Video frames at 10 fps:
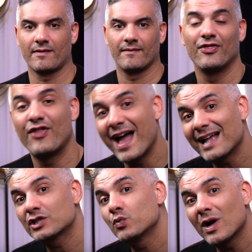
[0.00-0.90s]

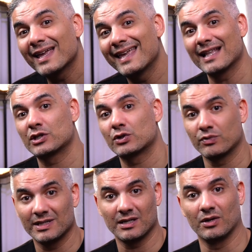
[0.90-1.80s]
That's what gets
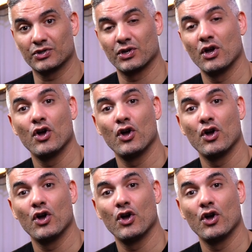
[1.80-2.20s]
results.